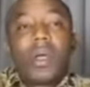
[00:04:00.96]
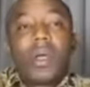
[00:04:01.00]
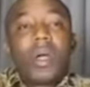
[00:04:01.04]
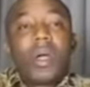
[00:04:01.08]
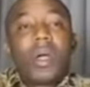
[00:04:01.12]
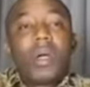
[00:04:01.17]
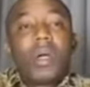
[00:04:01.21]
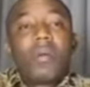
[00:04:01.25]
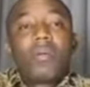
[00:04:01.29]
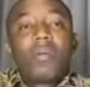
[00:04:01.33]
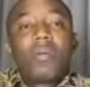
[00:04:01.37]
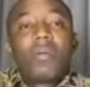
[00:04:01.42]

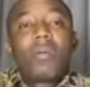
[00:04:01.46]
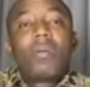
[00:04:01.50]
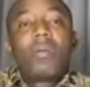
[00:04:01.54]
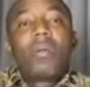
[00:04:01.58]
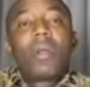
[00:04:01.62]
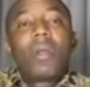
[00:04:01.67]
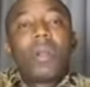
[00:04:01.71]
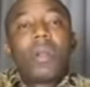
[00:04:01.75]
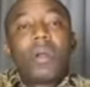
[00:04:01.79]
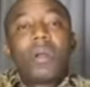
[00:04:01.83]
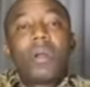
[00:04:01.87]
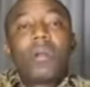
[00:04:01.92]

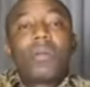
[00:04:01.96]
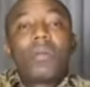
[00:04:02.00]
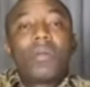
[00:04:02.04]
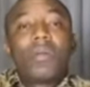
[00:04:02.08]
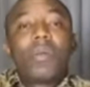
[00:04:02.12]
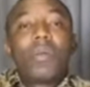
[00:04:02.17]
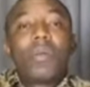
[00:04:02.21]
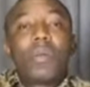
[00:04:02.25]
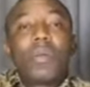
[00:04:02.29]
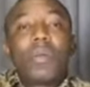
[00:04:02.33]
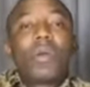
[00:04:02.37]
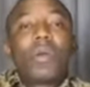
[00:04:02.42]
A lot of
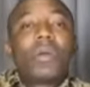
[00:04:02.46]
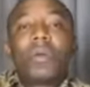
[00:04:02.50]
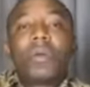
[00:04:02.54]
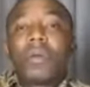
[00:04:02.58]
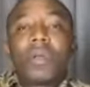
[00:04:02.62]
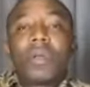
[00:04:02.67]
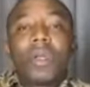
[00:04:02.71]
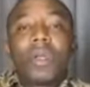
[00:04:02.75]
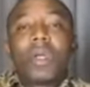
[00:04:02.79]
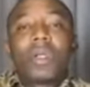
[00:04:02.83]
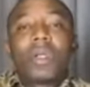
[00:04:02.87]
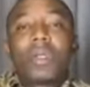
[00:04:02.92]
you don't
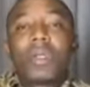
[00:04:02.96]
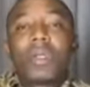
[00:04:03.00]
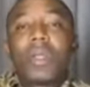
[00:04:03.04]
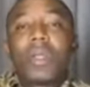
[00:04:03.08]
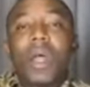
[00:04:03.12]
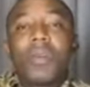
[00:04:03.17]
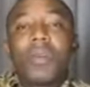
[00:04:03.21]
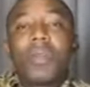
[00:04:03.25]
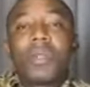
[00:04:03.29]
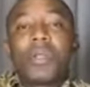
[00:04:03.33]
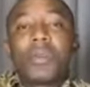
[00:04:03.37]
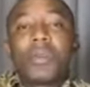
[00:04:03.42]
know that
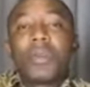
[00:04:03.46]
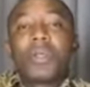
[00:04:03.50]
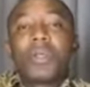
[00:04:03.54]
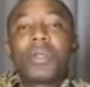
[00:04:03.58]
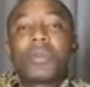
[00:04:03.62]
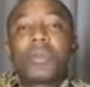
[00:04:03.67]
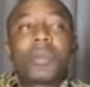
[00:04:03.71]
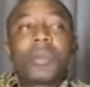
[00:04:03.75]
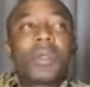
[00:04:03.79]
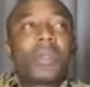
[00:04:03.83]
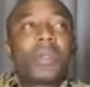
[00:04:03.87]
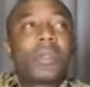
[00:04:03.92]
I'm a
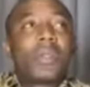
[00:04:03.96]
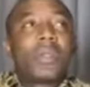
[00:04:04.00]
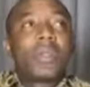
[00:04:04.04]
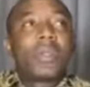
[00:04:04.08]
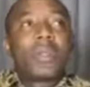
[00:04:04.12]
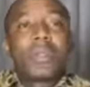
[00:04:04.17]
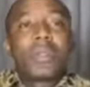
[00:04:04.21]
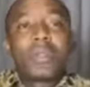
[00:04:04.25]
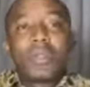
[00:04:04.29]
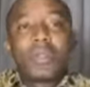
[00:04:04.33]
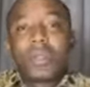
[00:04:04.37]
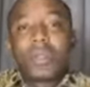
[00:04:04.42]
sports
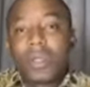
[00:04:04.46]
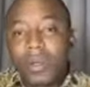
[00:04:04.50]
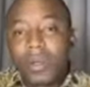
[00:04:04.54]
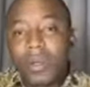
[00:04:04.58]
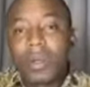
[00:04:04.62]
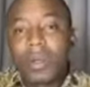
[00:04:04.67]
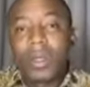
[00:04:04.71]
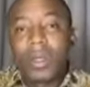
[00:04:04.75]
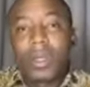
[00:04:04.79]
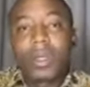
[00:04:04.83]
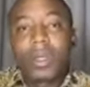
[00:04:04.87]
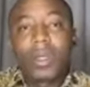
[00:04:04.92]
person,
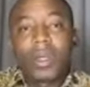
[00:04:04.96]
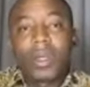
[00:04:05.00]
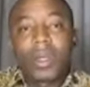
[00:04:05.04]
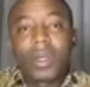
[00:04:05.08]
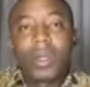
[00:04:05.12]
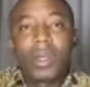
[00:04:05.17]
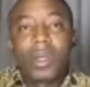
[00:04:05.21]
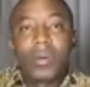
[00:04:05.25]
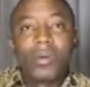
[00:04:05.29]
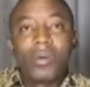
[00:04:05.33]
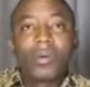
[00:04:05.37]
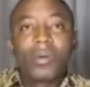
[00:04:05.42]
like
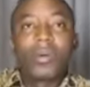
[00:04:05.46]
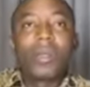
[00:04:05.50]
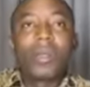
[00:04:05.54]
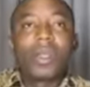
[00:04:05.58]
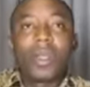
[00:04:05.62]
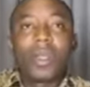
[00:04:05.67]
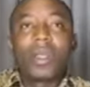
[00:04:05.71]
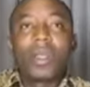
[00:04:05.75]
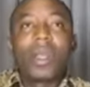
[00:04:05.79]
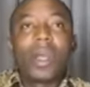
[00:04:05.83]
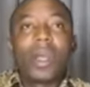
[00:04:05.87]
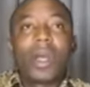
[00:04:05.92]
a
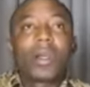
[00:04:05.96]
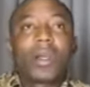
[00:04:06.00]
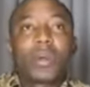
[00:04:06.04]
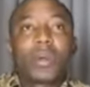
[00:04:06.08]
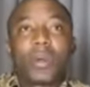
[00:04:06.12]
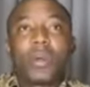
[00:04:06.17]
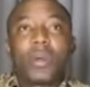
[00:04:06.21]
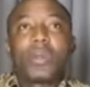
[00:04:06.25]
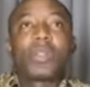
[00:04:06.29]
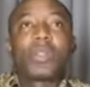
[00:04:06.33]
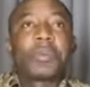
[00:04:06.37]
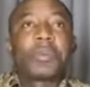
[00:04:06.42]
really
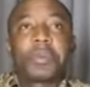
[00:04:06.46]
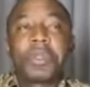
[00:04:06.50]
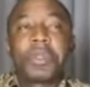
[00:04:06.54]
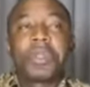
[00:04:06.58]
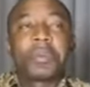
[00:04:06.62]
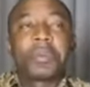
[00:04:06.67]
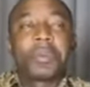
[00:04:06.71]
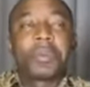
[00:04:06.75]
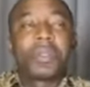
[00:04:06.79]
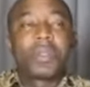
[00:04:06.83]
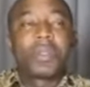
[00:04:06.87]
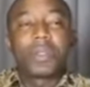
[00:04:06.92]
hardcore
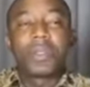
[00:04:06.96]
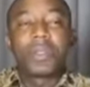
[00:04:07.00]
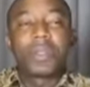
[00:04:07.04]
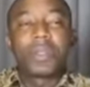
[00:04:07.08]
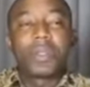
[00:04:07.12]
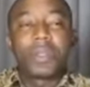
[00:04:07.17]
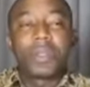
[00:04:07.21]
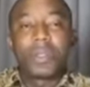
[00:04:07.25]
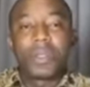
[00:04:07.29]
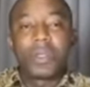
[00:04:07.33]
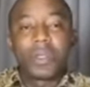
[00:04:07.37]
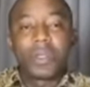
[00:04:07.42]
sports
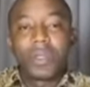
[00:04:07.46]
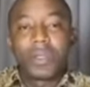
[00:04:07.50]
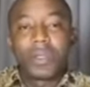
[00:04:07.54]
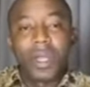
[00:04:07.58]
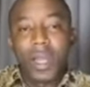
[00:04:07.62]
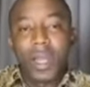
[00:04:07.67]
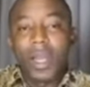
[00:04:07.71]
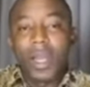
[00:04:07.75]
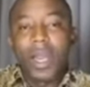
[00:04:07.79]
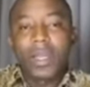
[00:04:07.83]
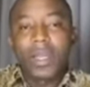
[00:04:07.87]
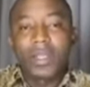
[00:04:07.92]

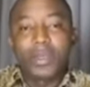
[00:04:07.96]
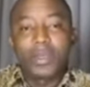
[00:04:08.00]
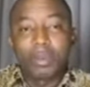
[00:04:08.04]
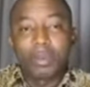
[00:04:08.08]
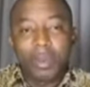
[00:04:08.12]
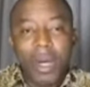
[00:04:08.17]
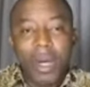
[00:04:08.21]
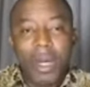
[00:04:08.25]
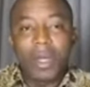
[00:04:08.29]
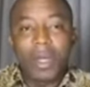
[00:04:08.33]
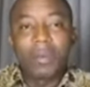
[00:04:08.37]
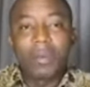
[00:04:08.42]
person. I like to
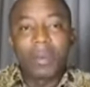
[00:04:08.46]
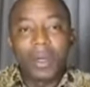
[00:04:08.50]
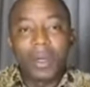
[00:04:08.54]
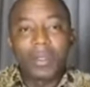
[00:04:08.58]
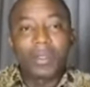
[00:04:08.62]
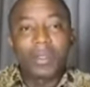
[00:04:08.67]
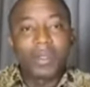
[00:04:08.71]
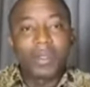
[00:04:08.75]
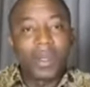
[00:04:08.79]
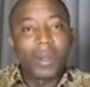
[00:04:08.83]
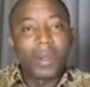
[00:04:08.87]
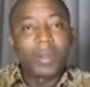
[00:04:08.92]
brag
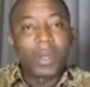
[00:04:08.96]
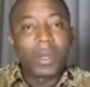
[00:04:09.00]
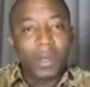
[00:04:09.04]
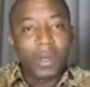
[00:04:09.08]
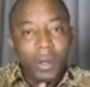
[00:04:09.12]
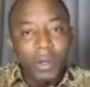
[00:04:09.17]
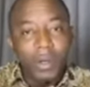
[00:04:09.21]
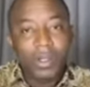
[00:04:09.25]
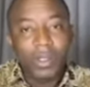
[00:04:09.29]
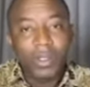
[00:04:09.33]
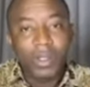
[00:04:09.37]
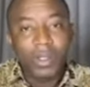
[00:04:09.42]
about it. I'm a
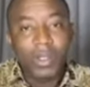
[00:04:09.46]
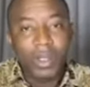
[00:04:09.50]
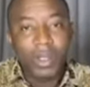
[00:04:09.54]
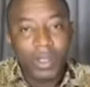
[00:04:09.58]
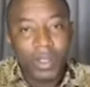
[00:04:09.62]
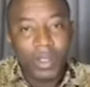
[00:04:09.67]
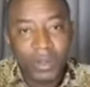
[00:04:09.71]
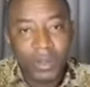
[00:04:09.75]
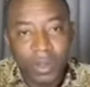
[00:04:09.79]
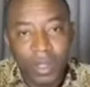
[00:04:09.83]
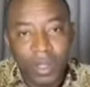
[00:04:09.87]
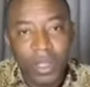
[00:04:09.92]
long
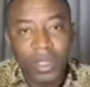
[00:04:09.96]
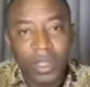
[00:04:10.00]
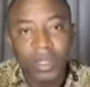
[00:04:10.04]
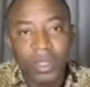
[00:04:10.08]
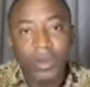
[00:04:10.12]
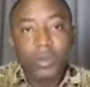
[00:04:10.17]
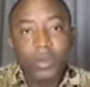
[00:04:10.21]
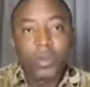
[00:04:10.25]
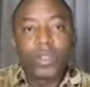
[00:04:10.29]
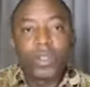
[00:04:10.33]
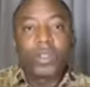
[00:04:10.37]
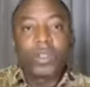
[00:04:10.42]
distance runner
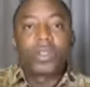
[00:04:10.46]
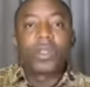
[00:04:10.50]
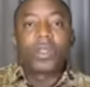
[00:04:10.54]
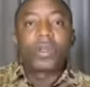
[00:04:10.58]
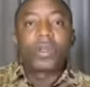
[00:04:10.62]
who has